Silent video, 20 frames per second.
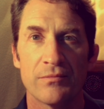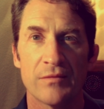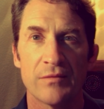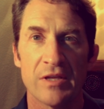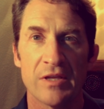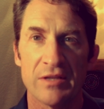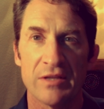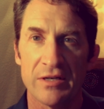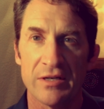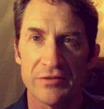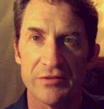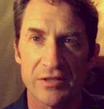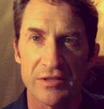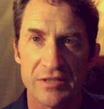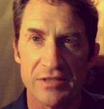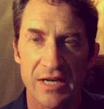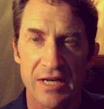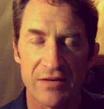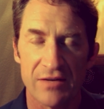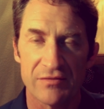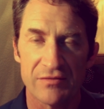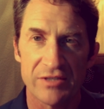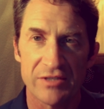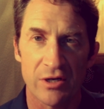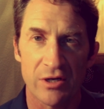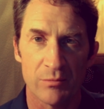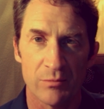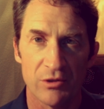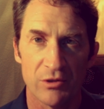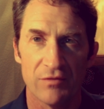and that it doesn't have
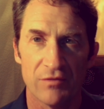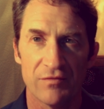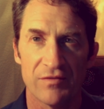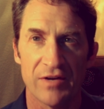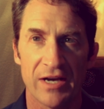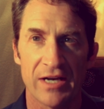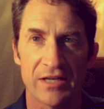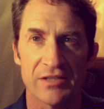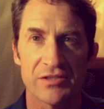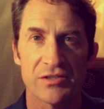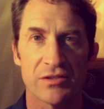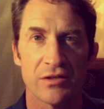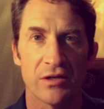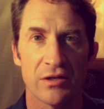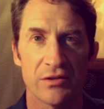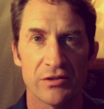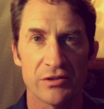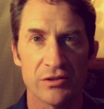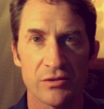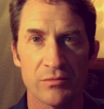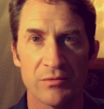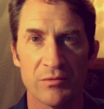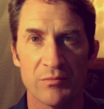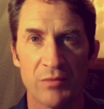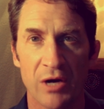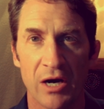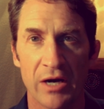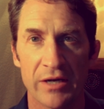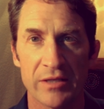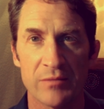terrible effects on the human
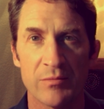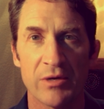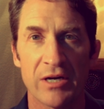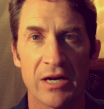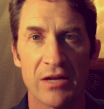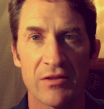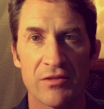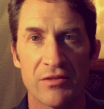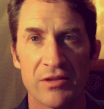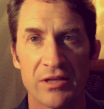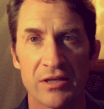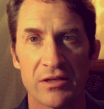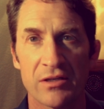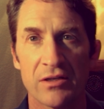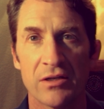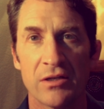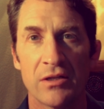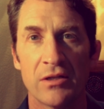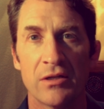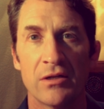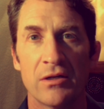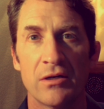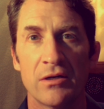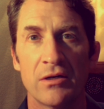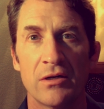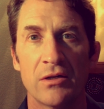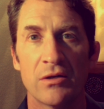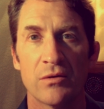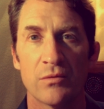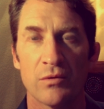body, but I think
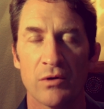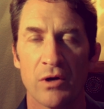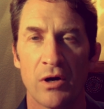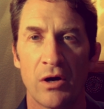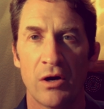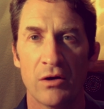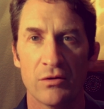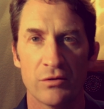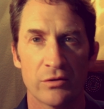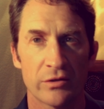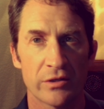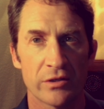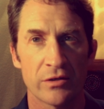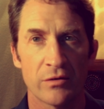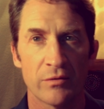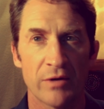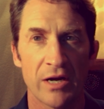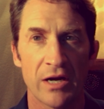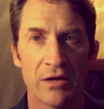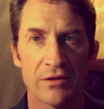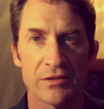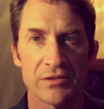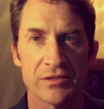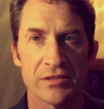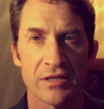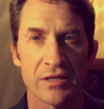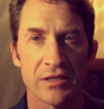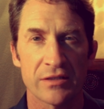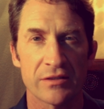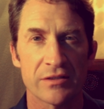we're all looking around and
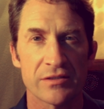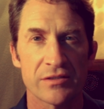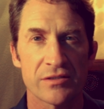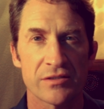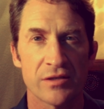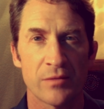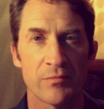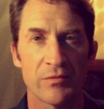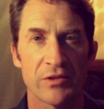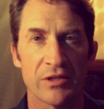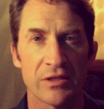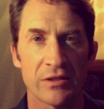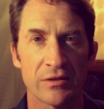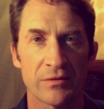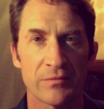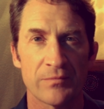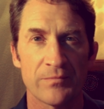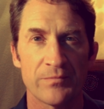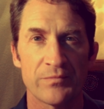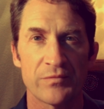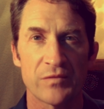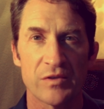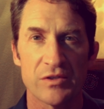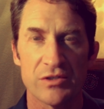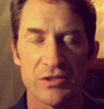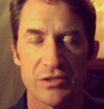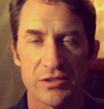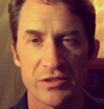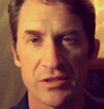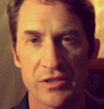saying that something
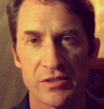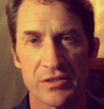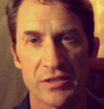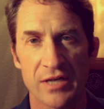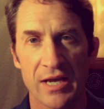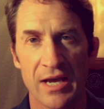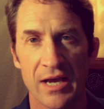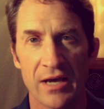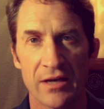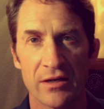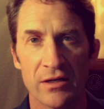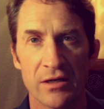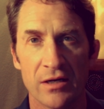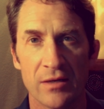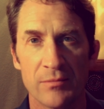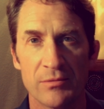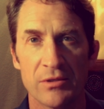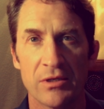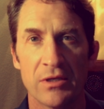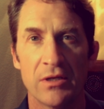just doesn't add up